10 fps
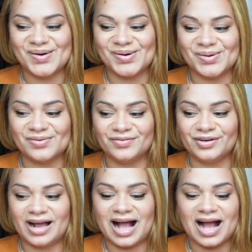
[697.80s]

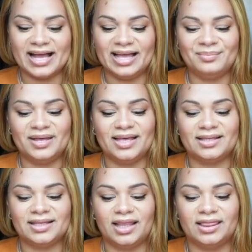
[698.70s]
over. I am
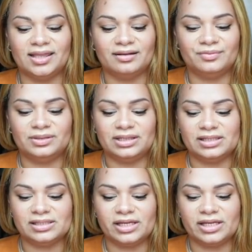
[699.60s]
in love with these.